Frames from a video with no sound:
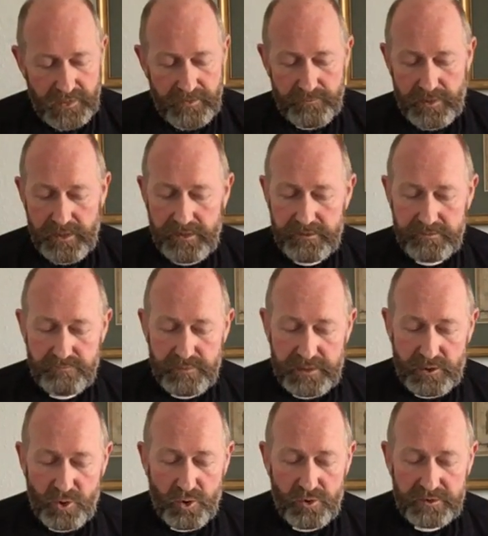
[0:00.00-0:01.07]
Amen, and may
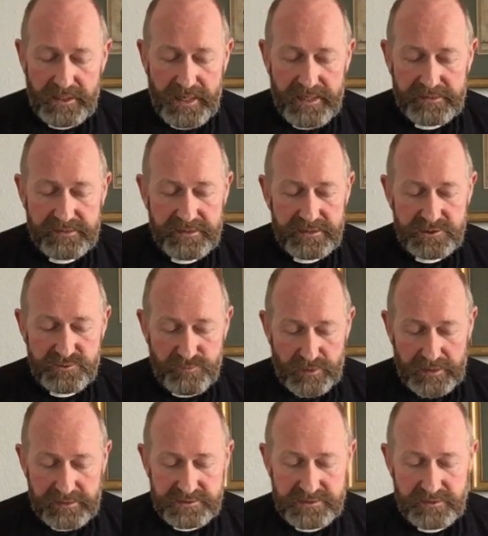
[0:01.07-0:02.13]
God add his
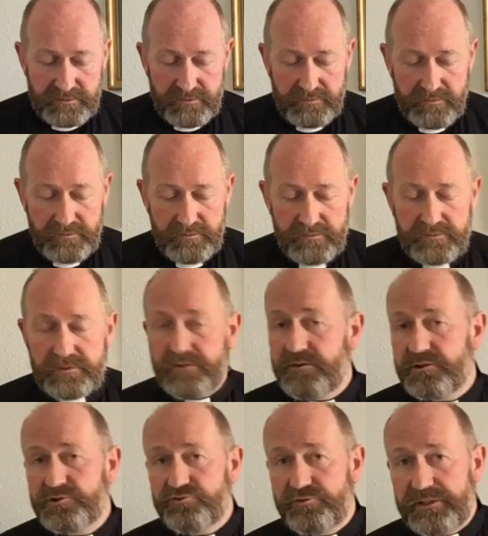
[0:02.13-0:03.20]
blessing to
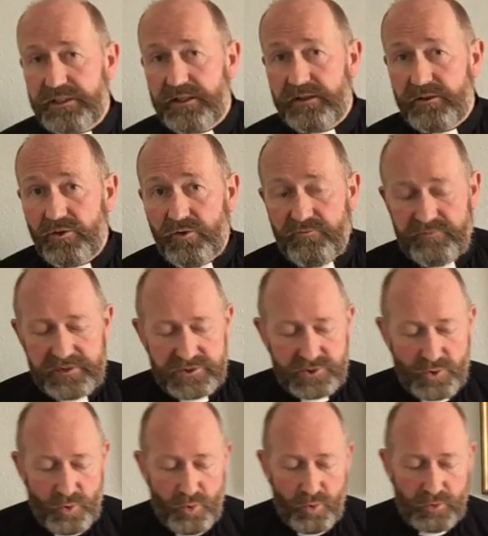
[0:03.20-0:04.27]
this reading of his
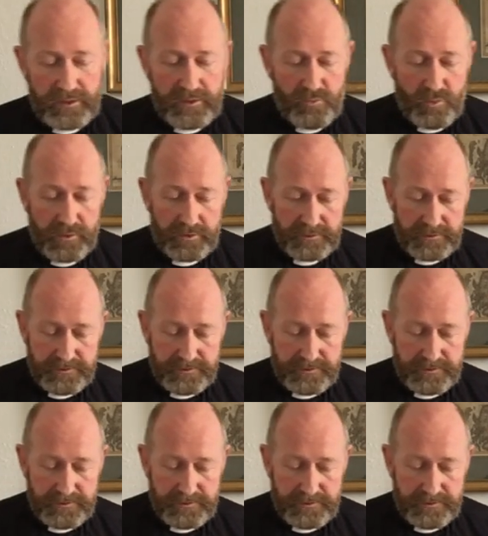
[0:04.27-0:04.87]
holy word.